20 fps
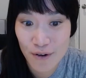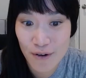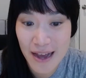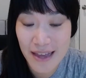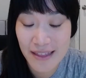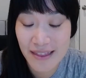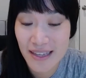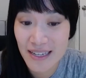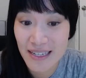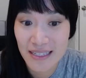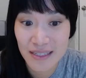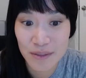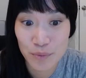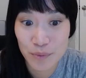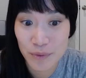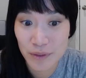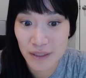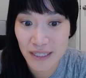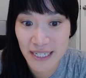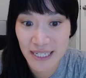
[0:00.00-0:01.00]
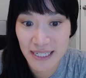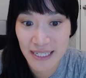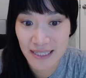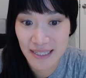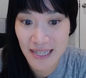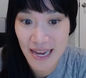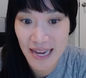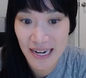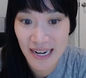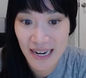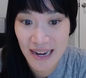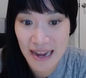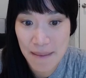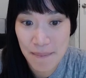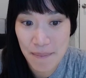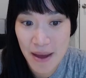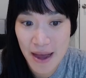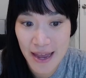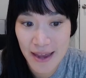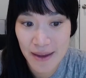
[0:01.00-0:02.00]
I think it's really exciting at
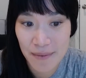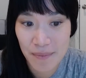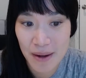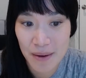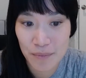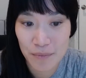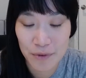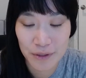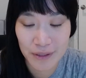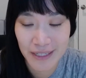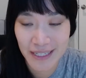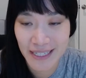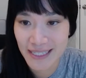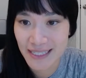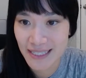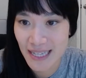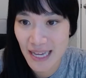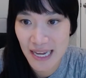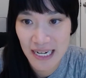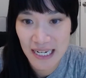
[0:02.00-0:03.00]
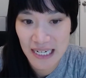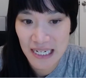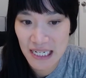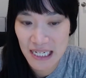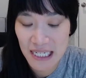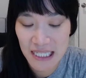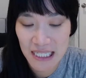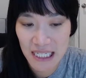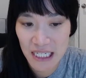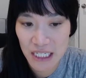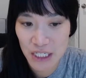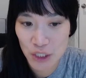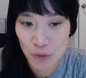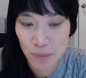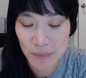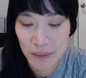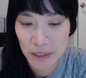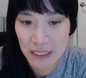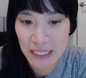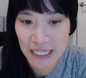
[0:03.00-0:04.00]
Pipe. I'm really excited to continue
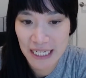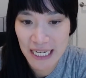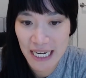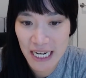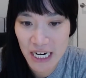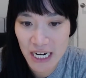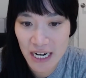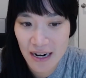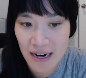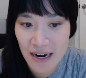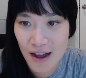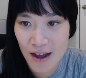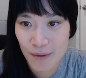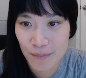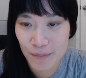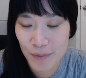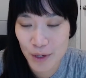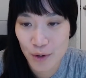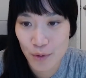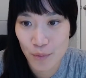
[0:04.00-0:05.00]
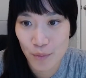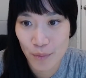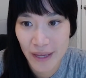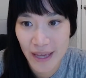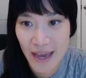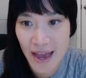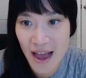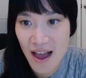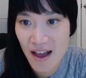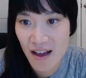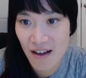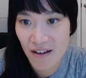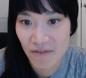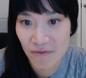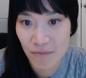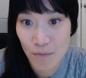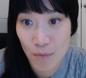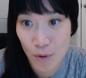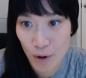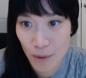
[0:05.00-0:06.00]
building here. We have
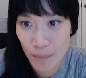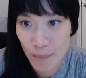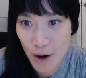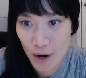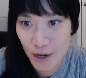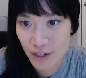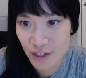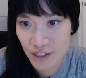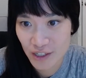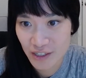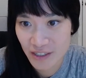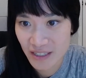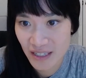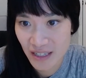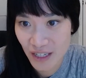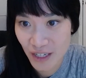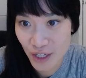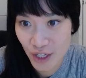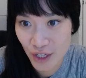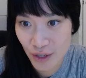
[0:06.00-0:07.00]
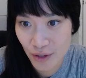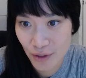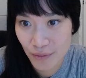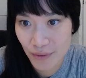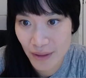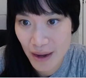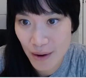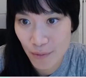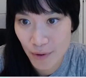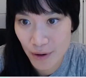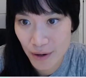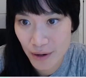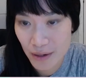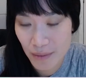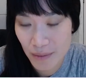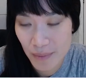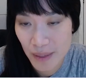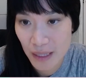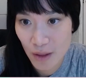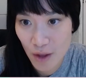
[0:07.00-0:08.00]
more partners in the queue that we're going
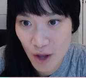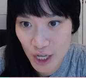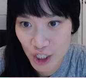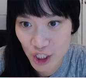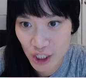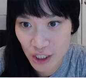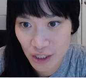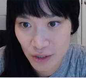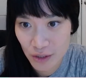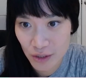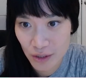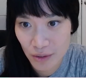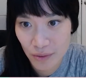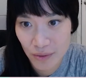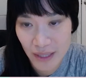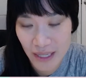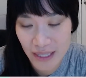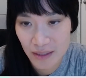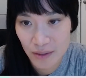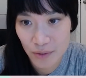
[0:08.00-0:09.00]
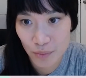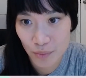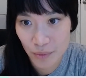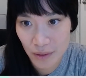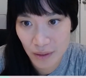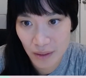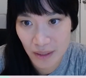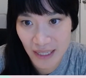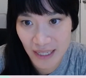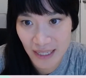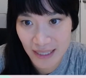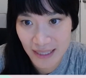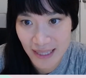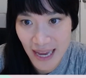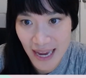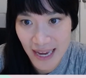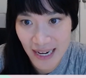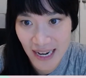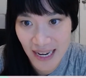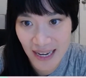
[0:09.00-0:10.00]
to be launching soon. That's really
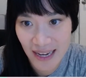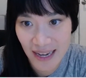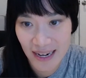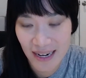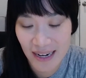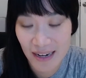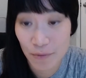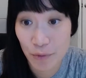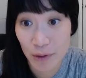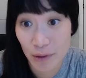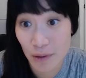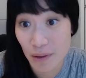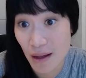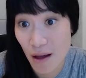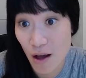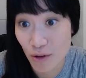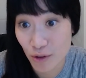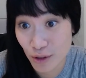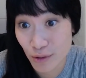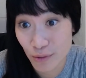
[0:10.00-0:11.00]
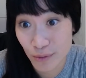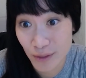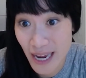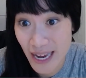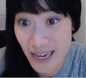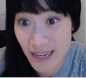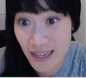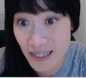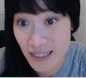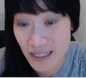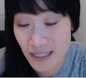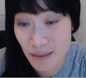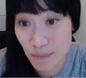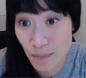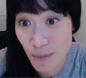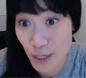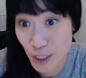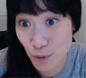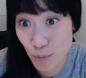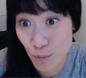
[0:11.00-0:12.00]
exciting. And it will also take us
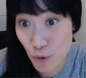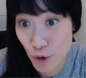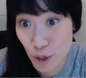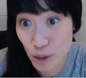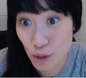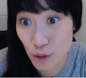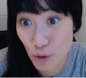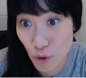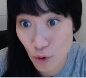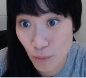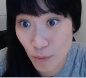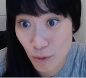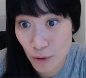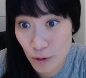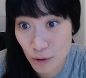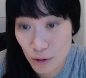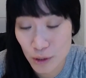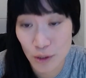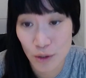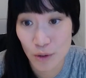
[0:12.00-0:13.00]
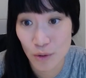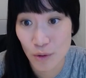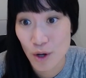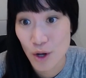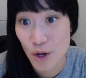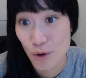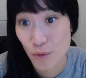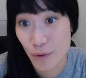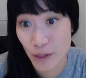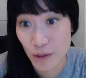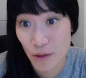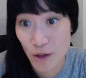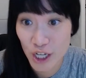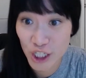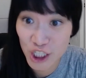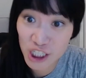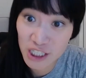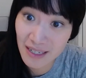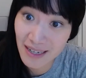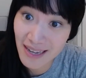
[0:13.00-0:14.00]
much more global. So we
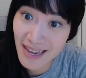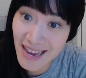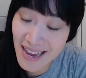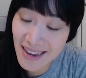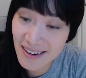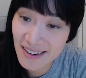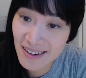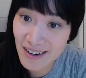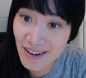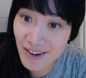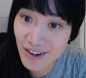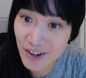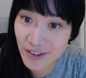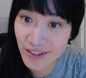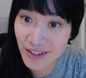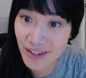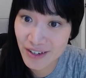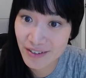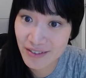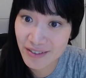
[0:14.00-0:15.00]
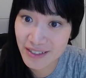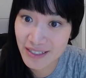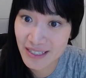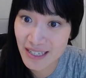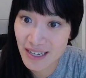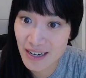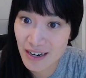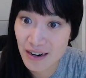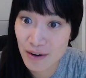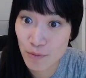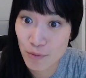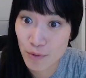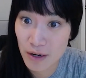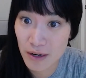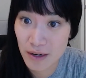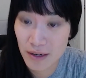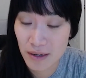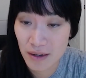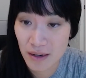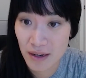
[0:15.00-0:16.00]
launched in Canada earlier this year, and we're
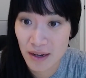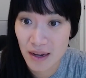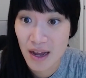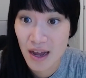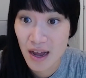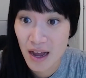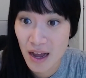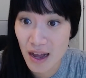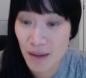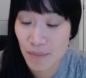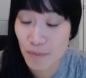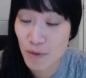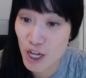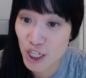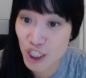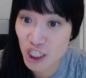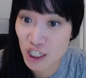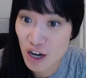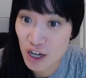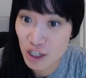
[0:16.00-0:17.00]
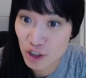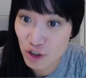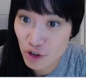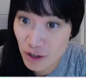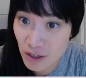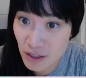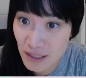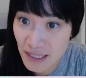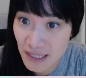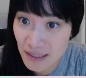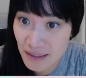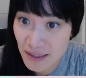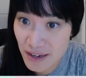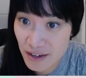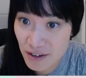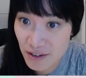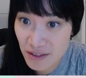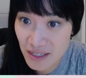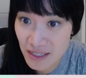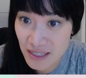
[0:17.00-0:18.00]
going to launch in Australia
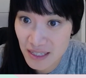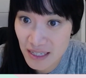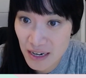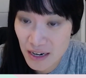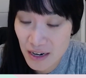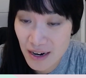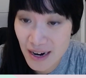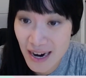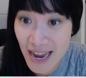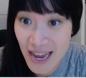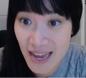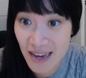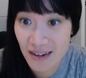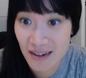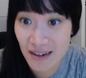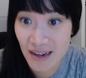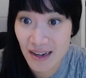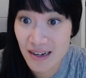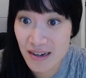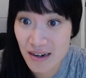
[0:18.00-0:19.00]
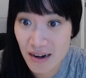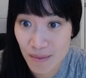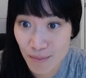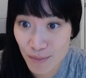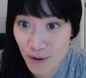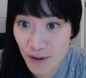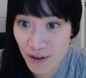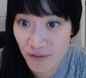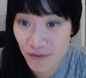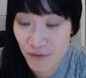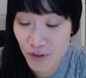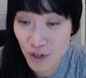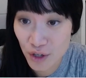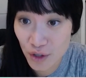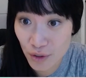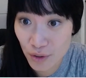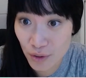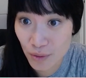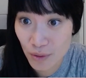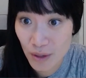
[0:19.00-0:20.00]
later this year, and a number of
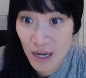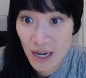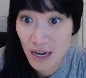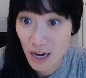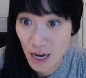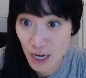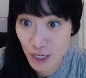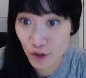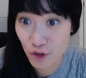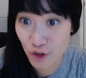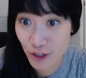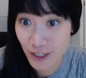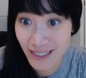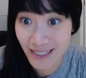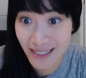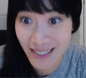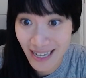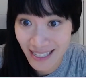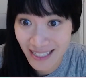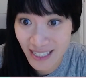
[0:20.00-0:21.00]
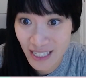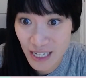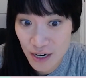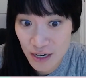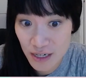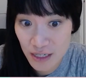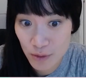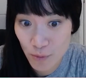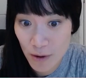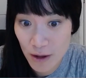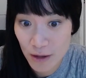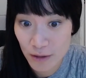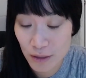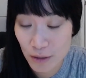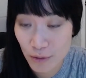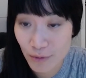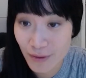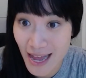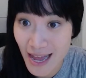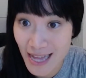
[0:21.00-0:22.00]
new countries next year as well.
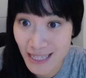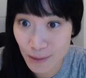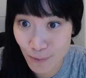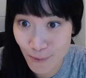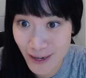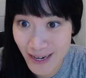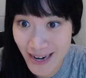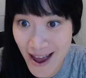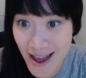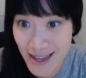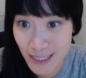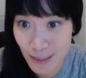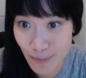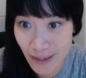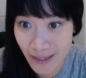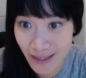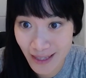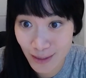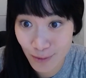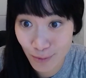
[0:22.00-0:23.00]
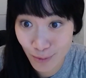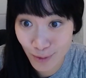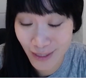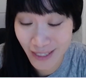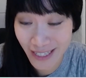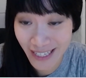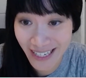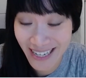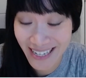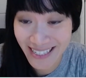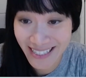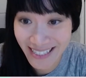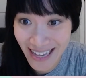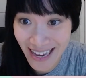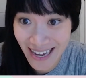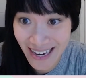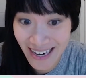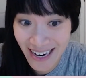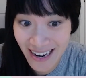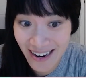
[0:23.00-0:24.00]
So that's one aspect that's really
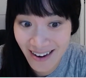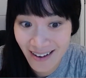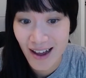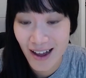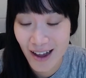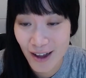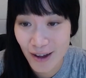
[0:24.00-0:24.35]
exciting.